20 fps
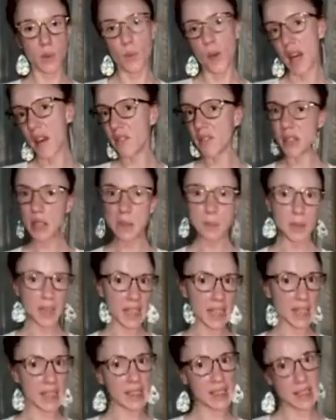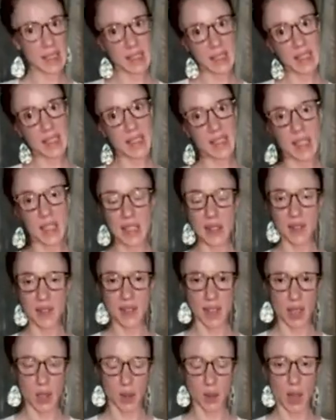wherever you plant it, it
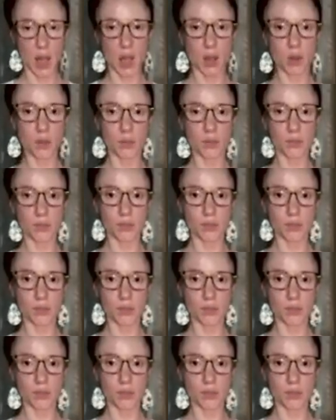continues to grow.